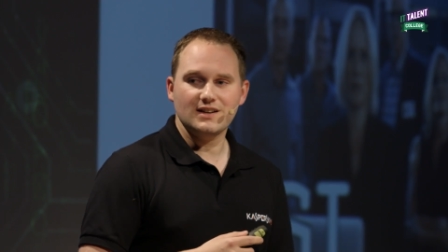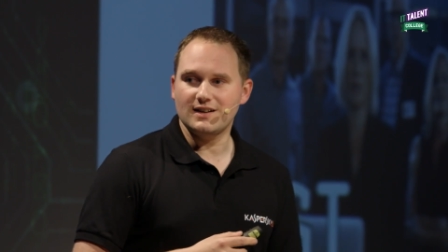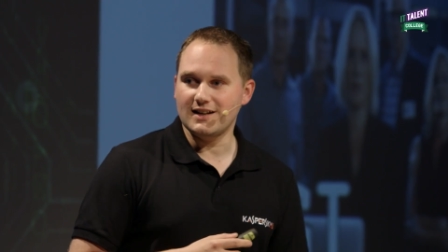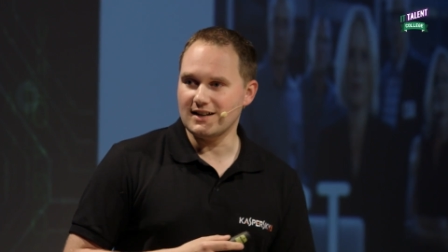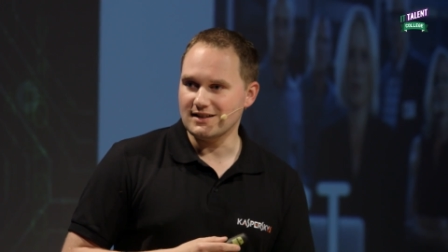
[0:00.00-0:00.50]
in
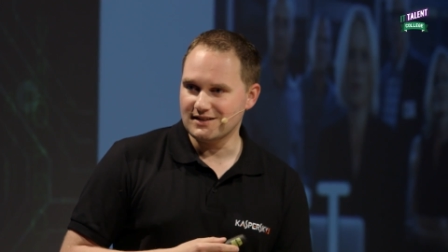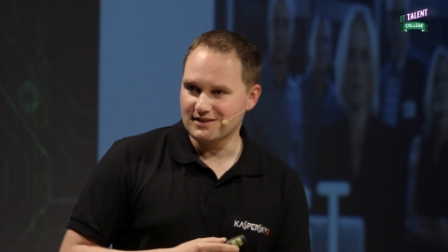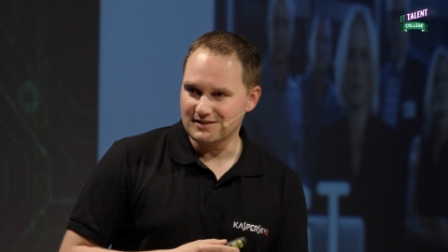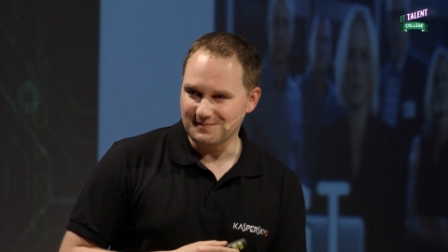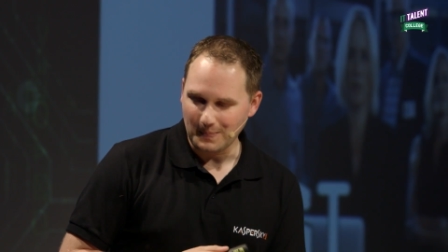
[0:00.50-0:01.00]
the
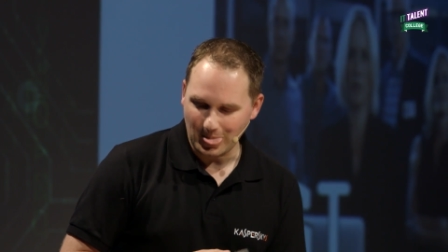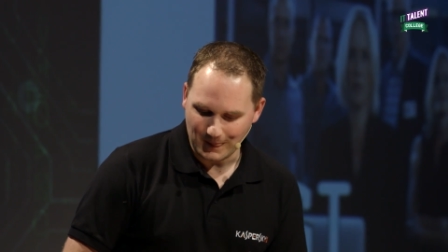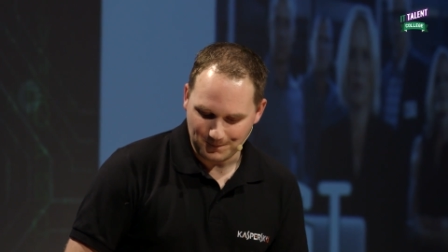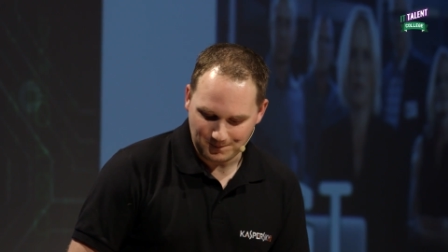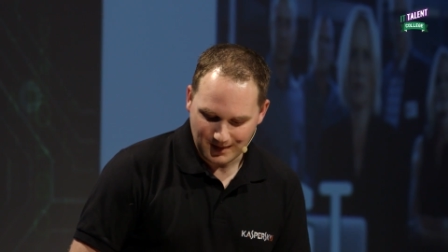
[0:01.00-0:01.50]
Netherlands.
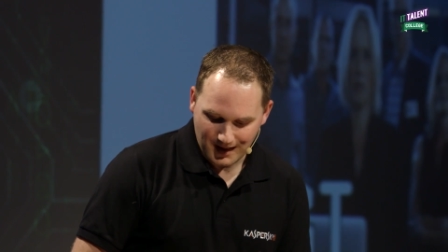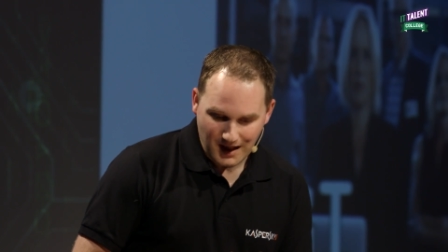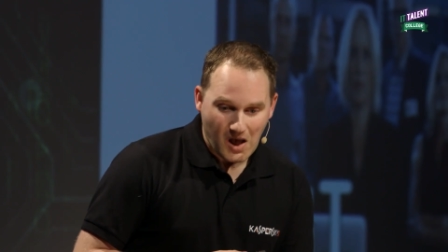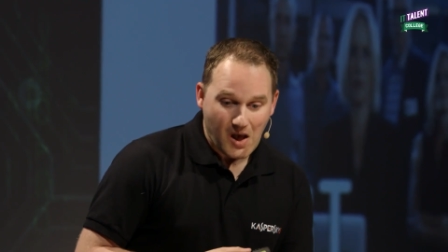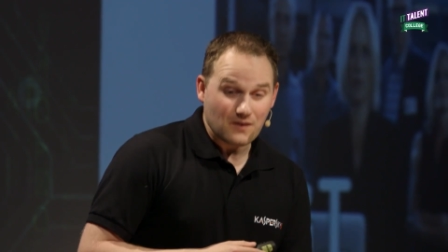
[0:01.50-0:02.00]

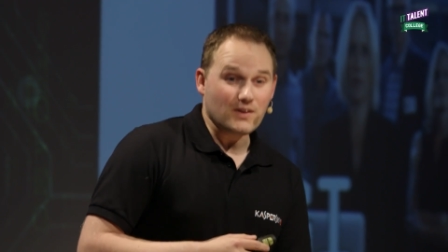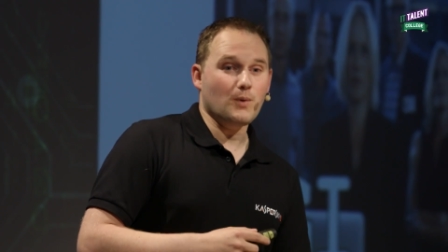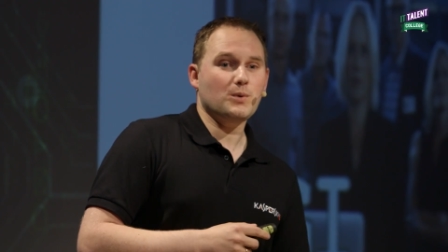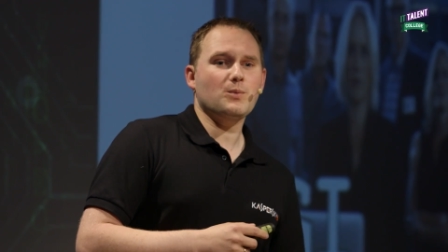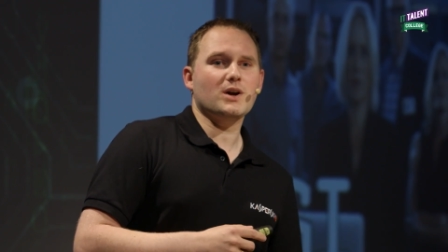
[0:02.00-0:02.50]
Now,
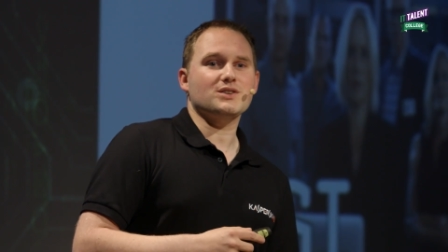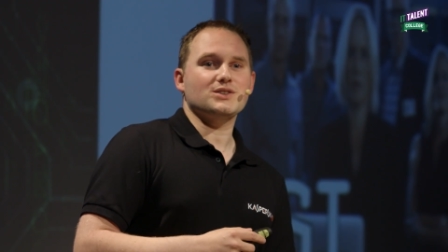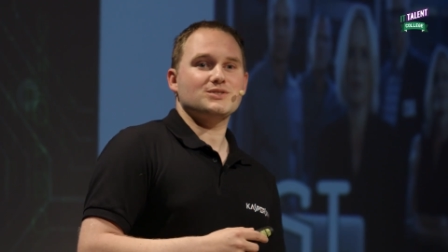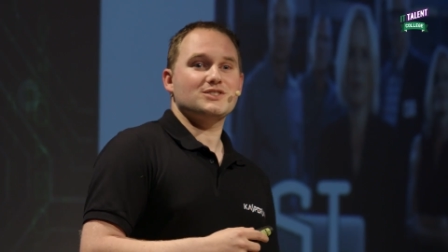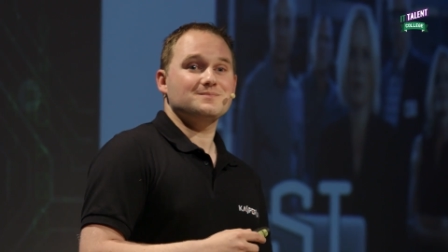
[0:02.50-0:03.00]
we won
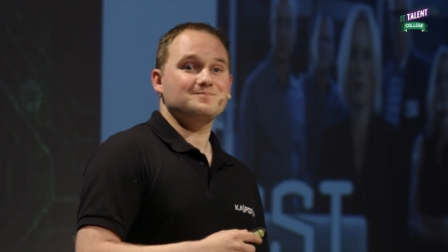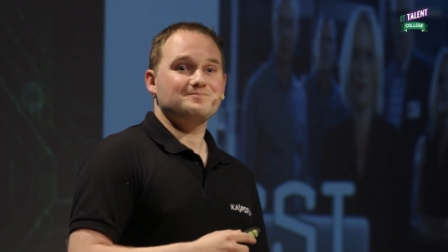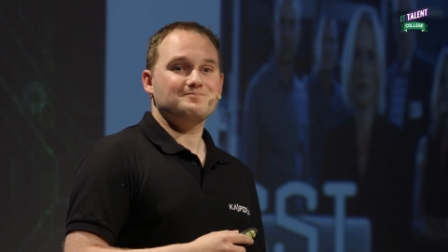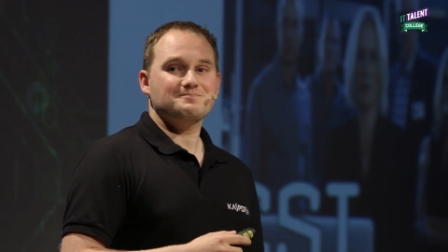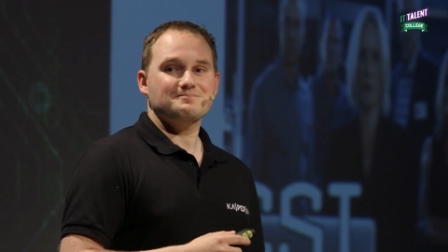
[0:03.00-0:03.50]
those,
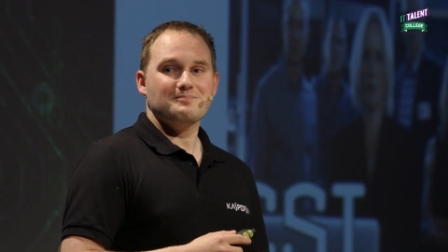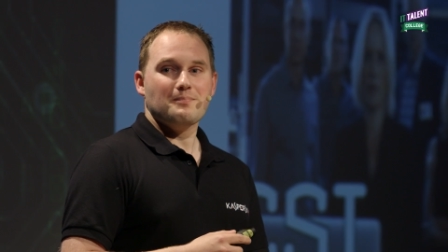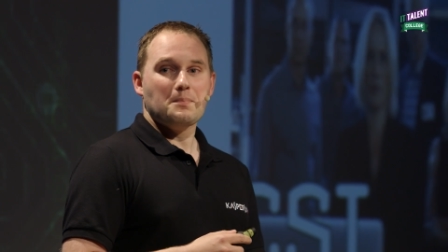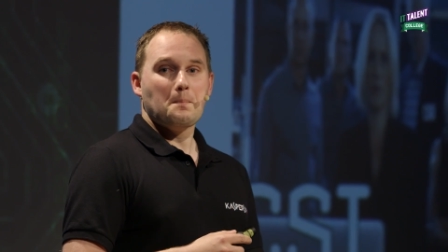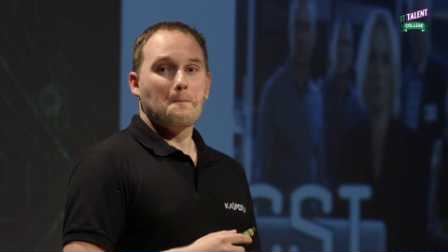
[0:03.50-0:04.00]

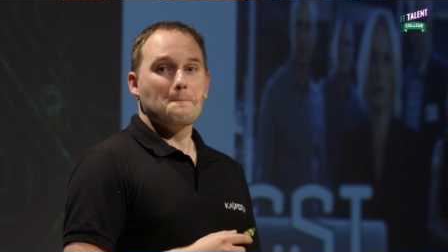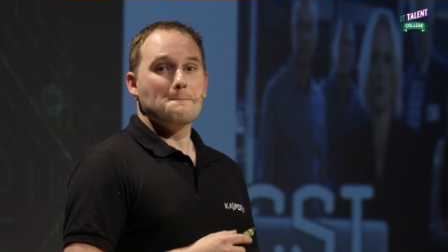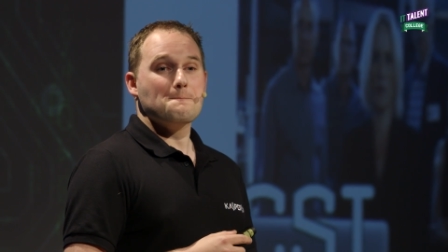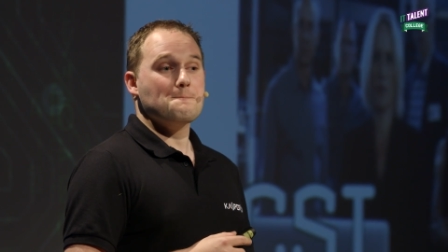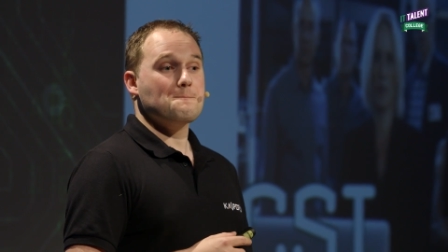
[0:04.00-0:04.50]

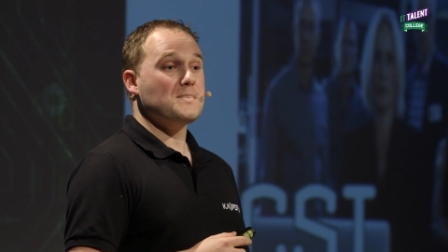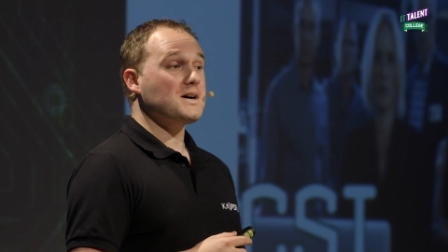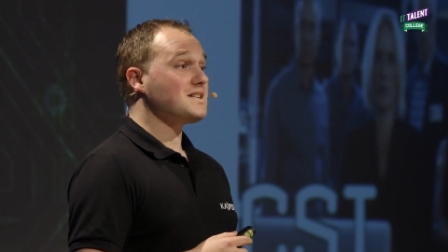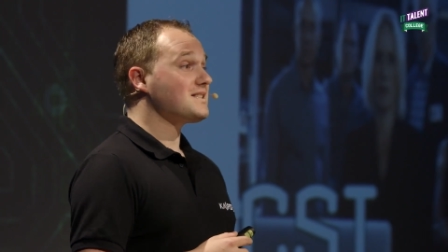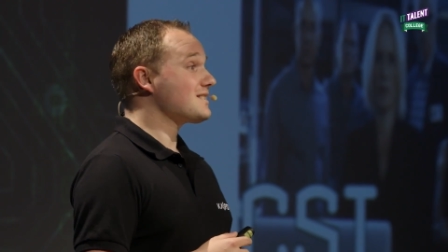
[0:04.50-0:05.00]

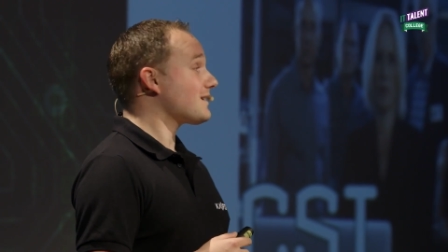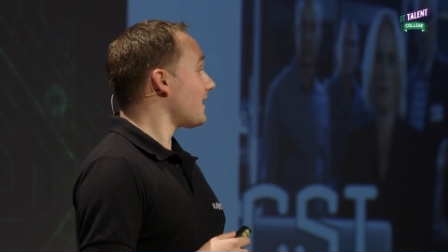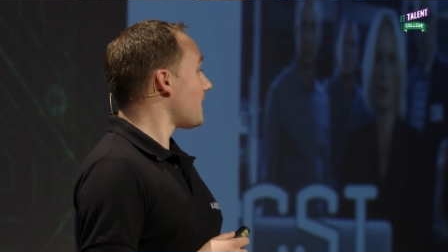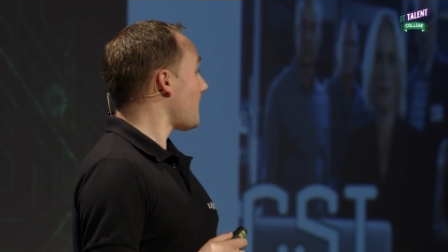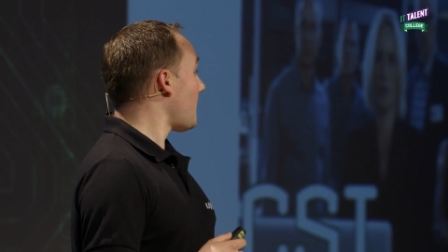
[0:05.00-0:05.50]
but
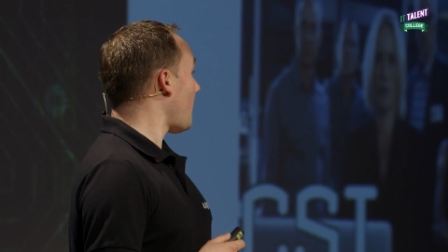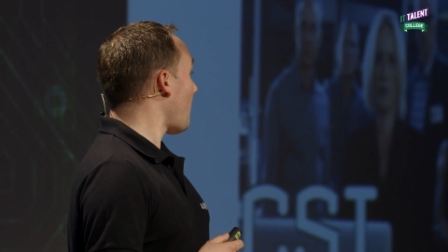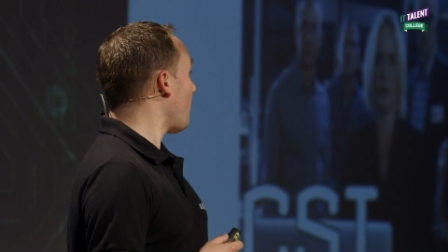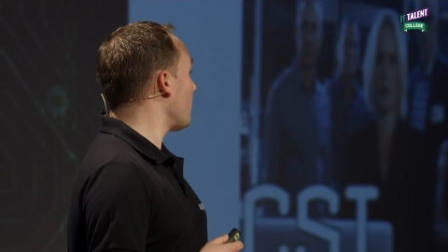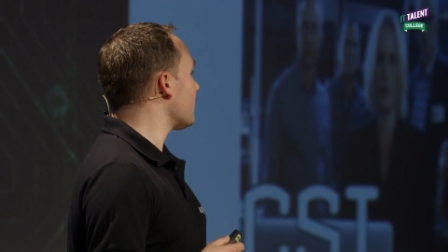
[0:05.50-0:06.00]
we